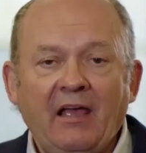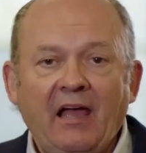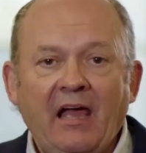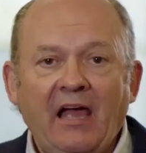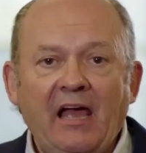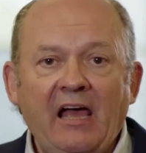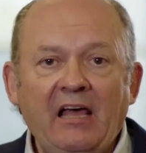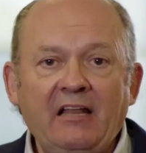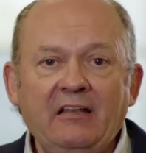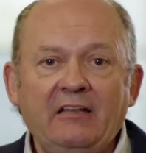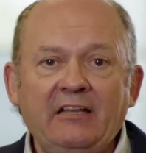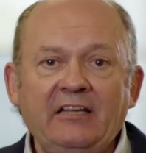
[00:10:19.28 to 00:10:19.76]

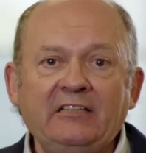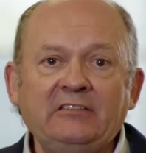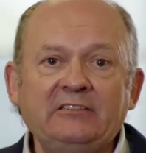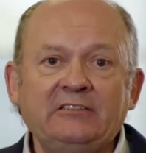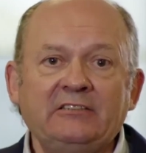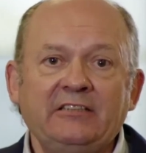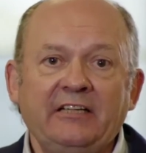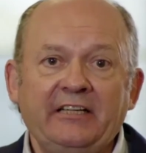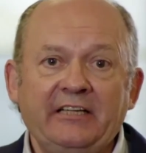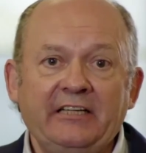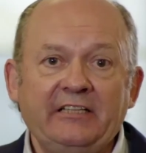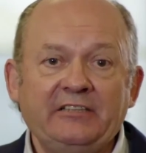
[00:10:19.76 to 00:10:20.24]
And
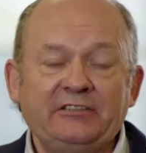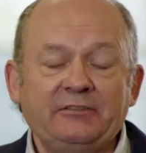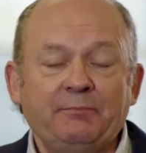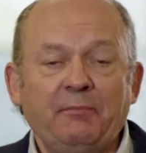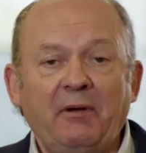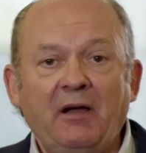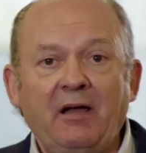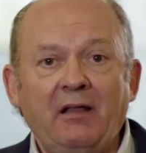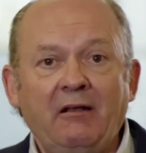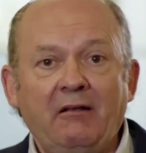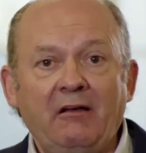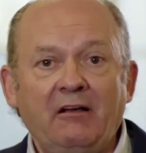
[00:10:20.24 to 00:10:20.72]
this is
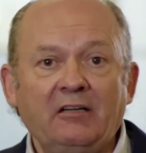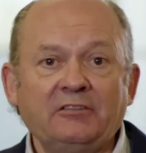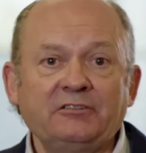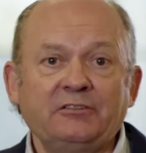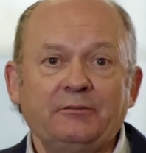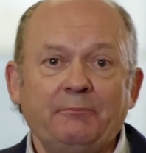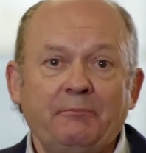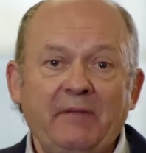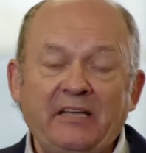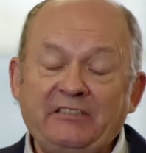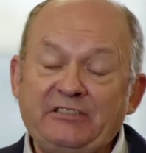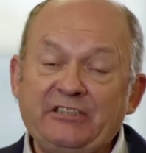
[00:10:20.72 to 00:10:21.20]
my last
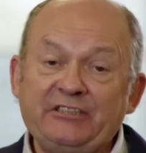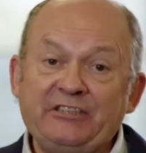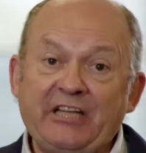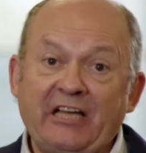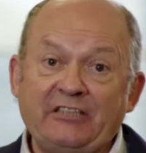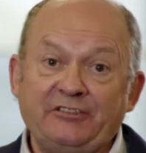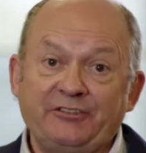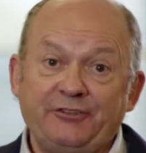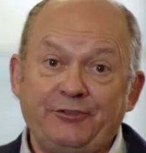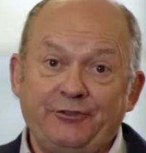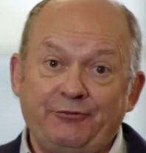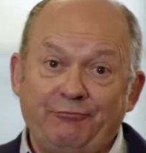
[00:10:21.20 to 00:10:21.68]
message
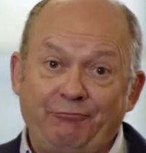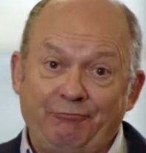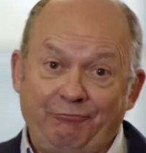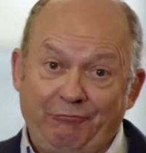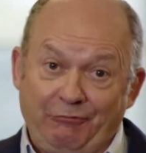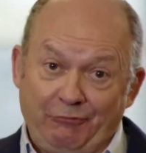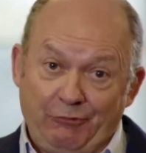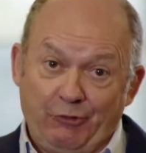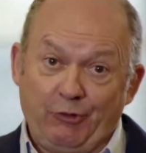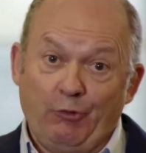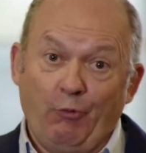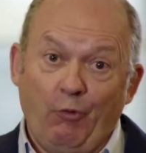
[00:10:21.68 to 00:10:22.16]

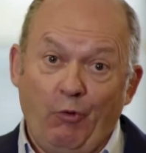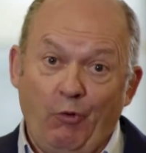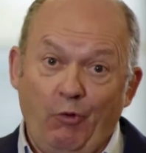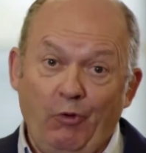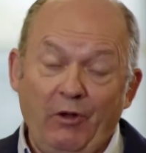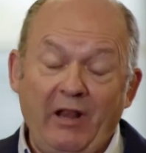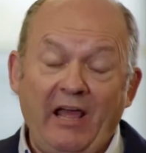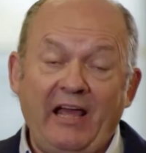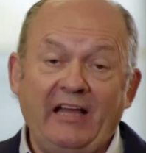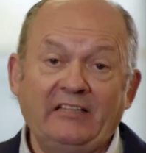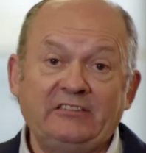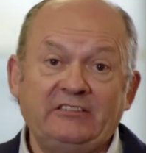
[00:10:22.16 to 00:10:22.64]
to you
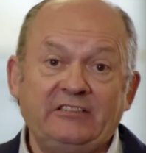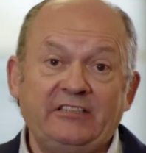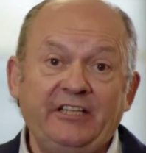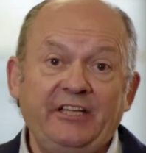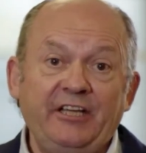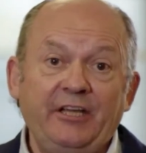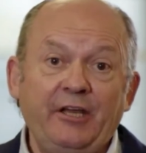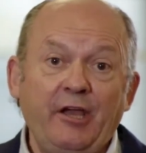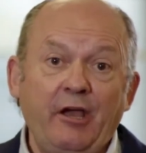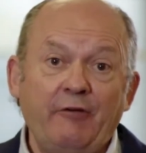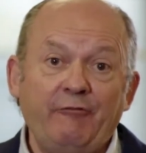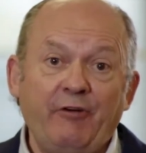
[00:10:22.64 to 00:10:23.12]
all as
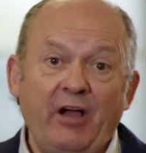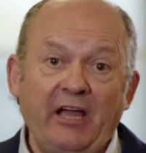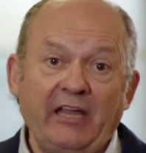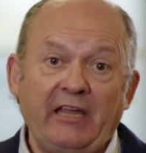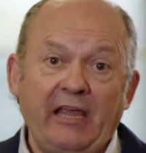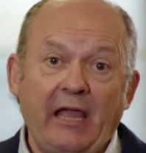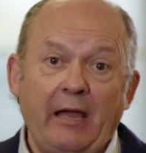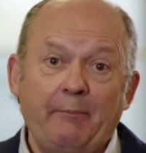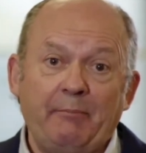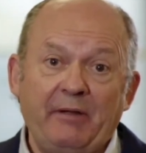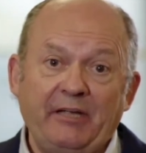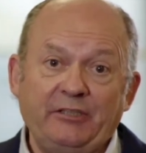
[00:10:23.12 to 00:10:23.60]
CEO of
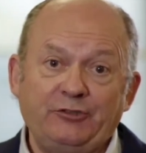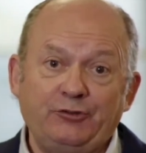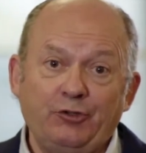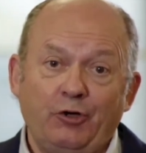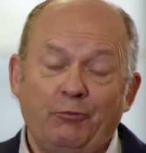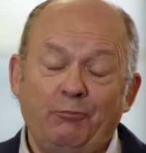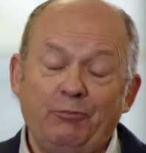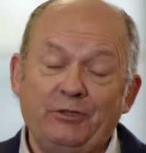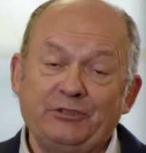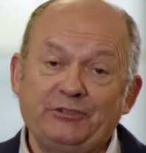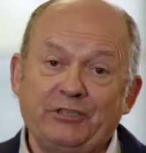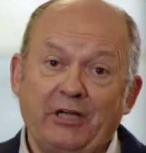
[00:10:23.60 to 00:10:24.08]
ICAP, a
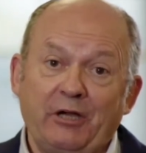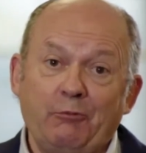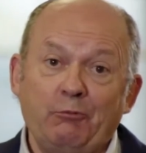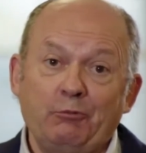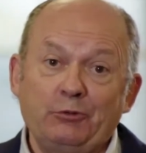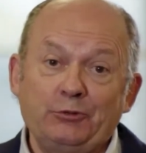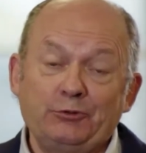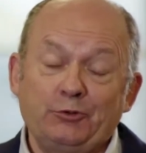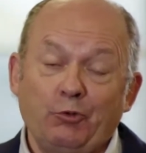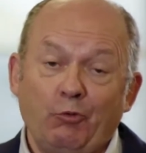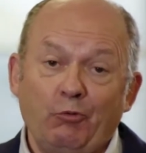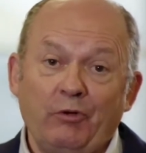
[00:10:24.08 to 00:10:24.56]
job which I will
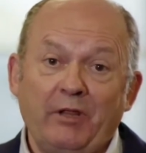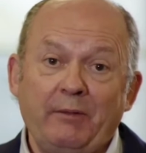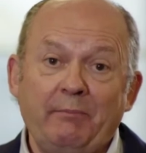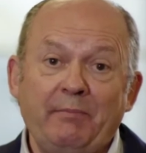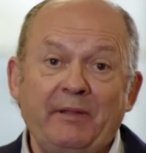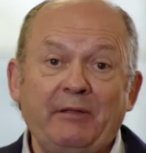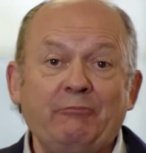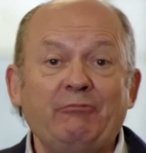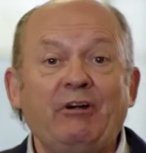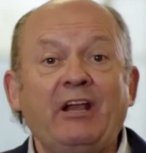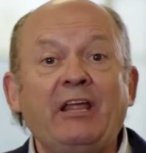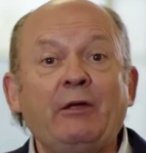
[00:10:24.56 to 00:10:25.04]
shortly
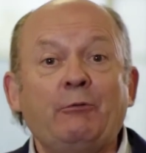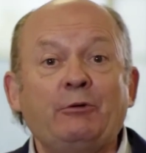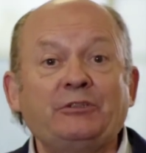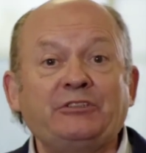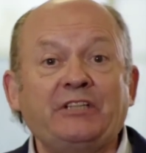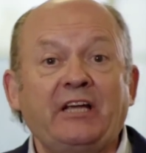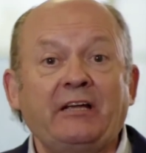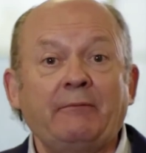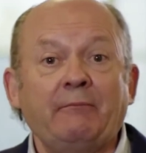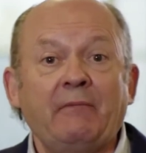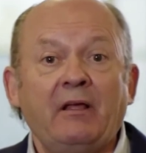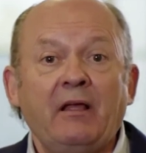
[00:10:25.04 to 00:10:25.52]
be
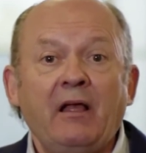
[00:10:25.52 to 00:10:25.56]
relinquishing.